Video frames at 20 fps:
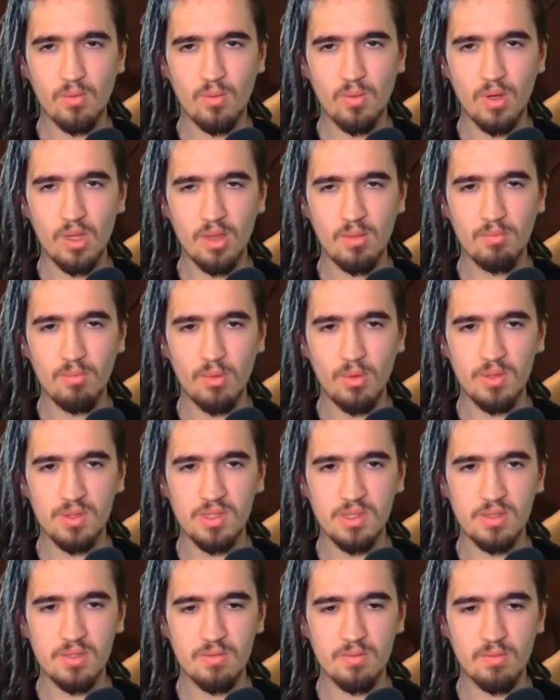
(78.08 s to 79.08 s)
What boss
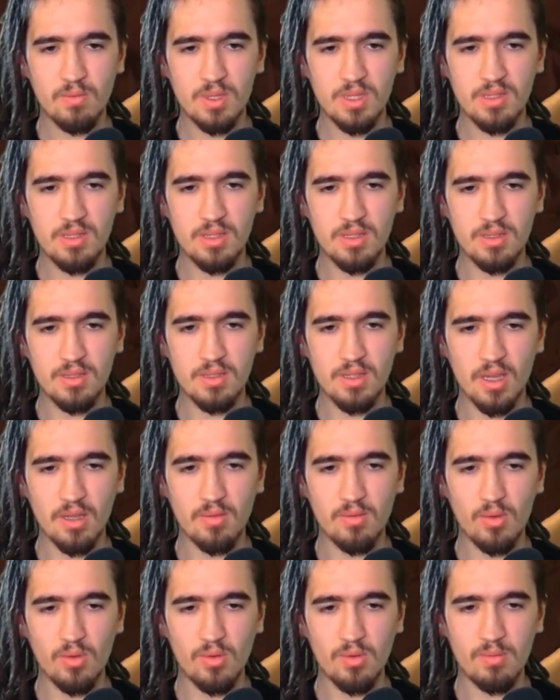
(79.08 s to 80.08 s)
was this? I
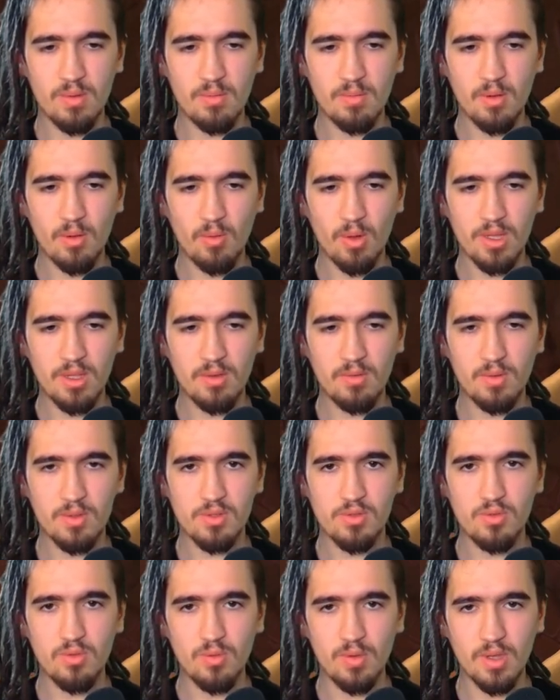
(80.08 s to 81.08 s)
don't remember what he was
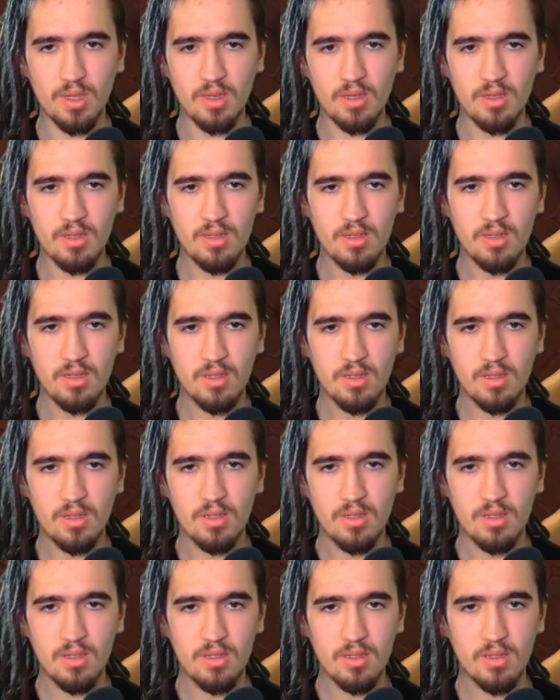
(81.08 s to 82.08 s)
doing
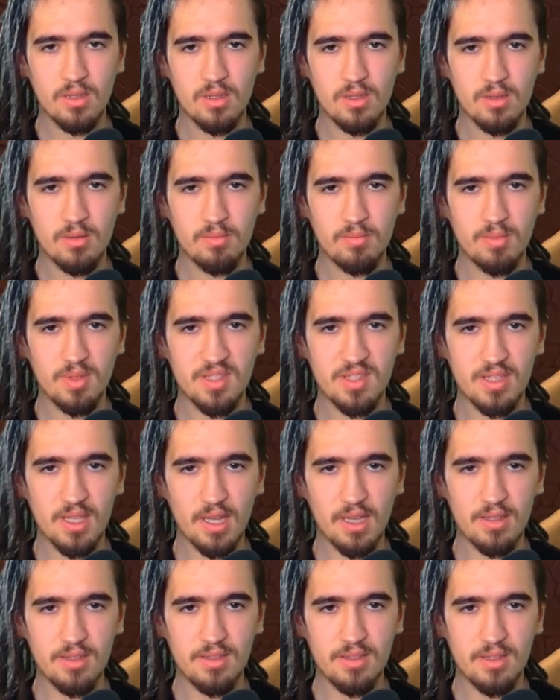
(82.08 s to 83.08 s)

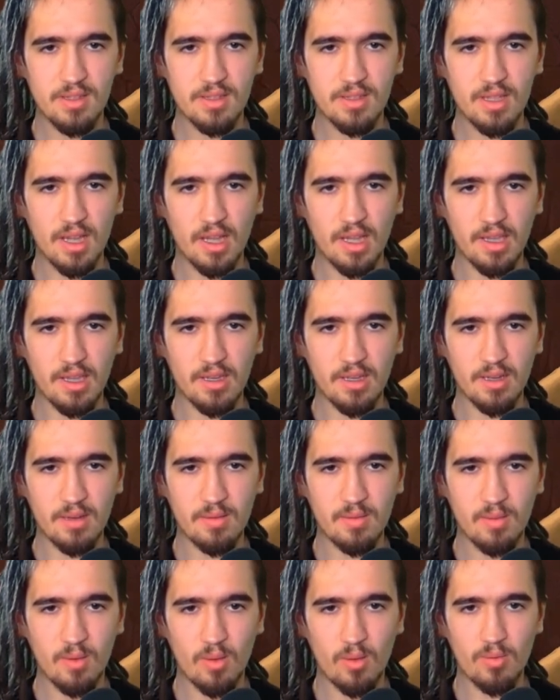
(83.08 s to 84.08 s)
besides dying,
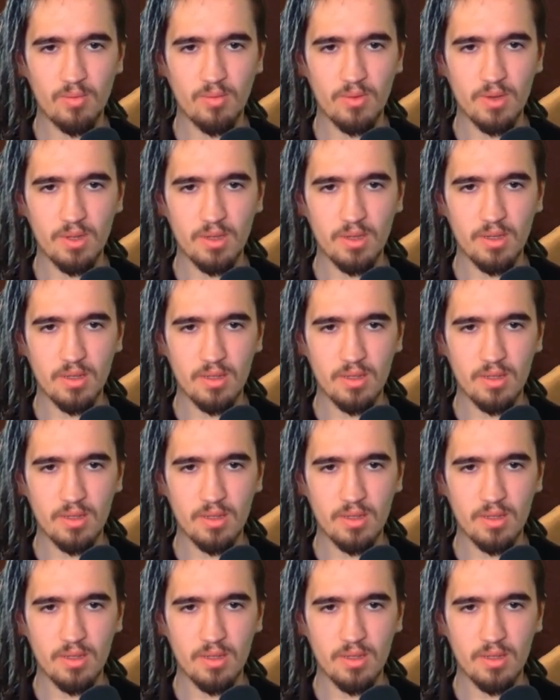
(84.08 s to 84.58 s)
hopefully.